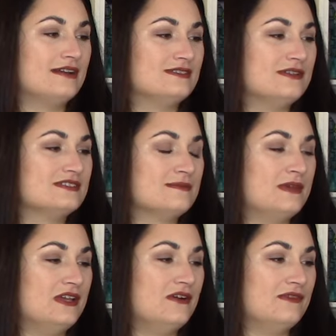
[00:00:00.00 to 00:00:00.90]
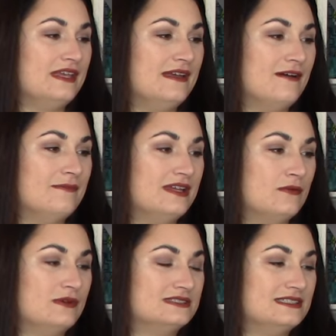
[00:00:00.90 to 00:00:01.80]
right, so here's some P O V of me
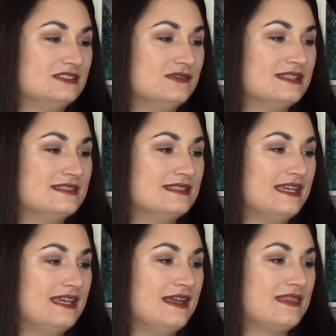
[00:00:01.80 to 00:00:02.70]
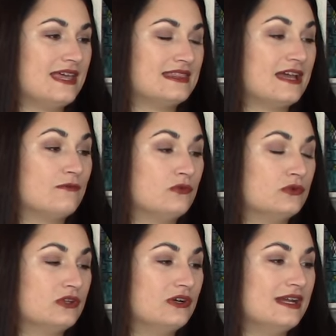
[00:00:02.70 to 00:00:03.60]
quilting. So you can see that that
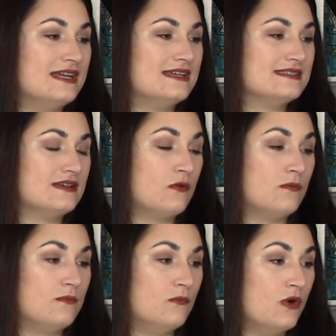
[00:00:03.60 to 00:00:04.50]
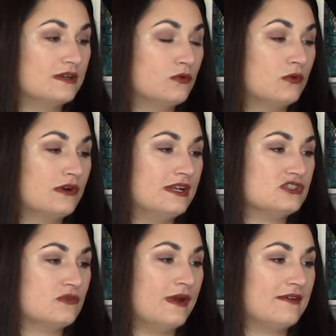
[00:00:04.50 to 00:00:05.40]
ruler is one quarter
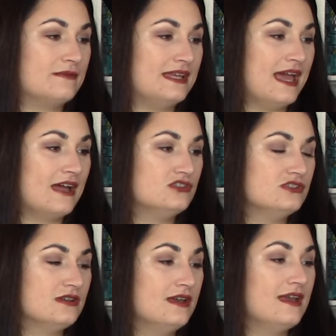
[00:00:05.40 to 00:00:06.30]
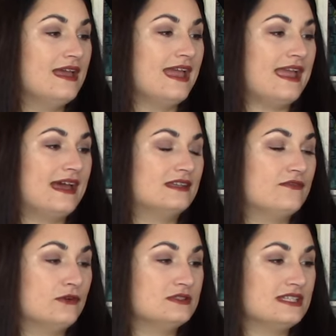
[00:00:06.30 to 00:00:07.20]
inch away from the edge. And the
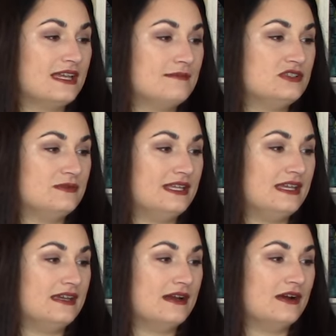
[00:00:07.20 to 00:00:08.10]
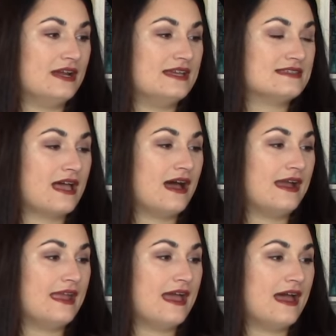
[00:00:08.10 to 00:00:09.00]
first thing I'm doing here is
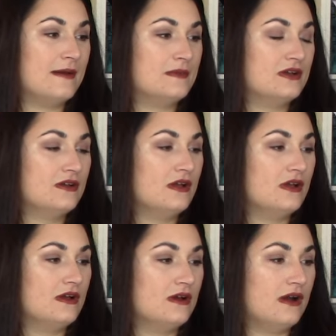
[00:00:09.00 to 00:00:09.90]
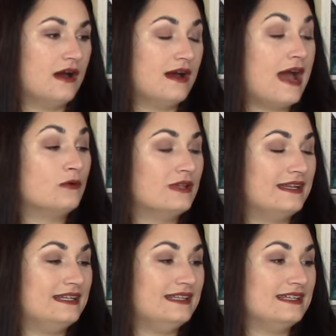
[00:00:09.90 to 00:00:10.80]
I am uh,
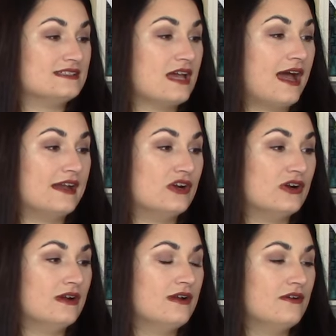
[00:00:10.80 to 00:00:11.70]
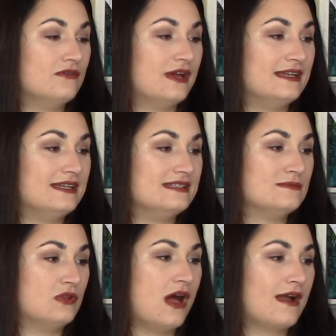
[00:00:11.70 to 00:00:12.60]
outlining the entire flying geese
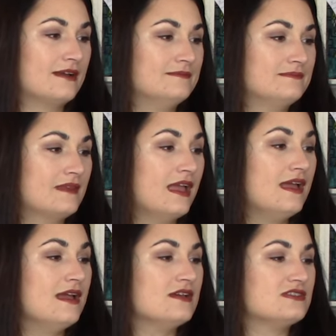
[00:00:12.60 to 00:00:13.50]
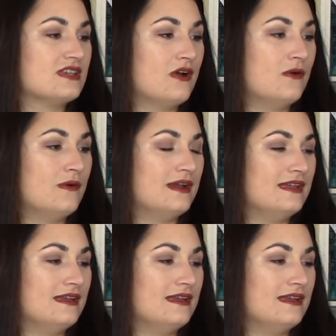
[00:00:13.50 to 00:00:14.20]
block. So